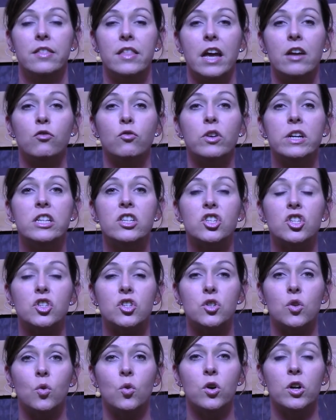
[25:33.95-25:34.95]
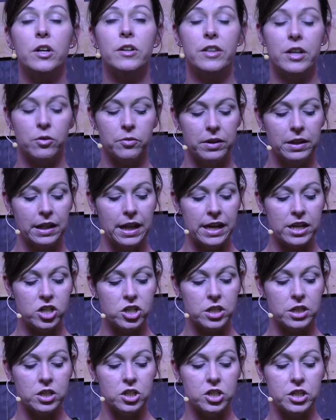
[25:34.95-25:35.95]
They've restored their
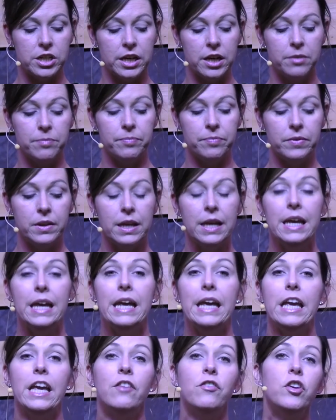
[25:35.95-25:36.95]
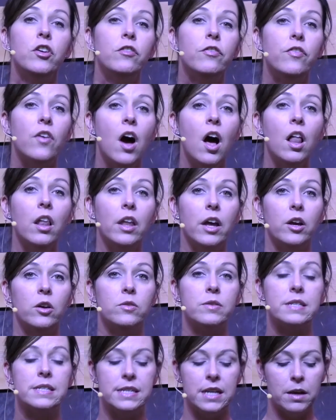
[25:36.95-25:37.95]
relationship. If you
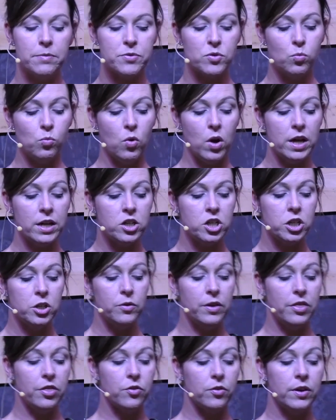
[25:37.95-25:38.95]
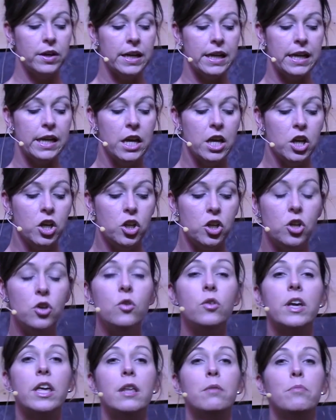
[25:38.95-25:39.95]
follow steps 1, 2, and 3,
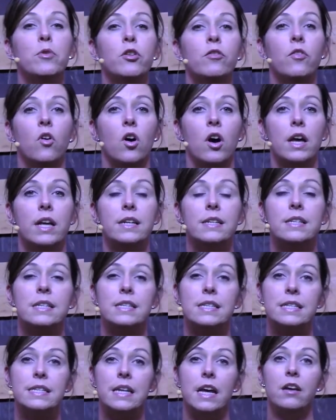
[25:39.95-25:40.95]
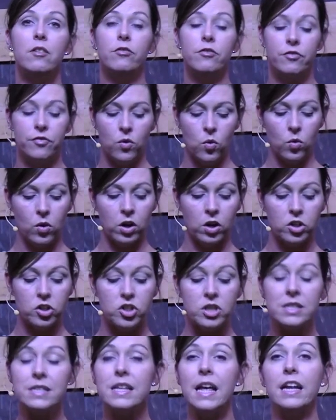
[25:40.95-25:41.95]
you can move on to step 4,
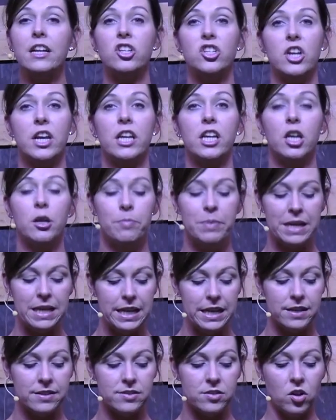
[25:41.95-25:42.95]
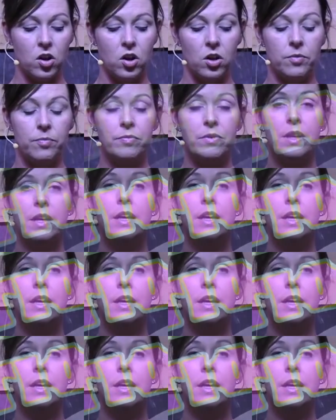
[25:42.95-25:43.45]
just like Jacob and Esau.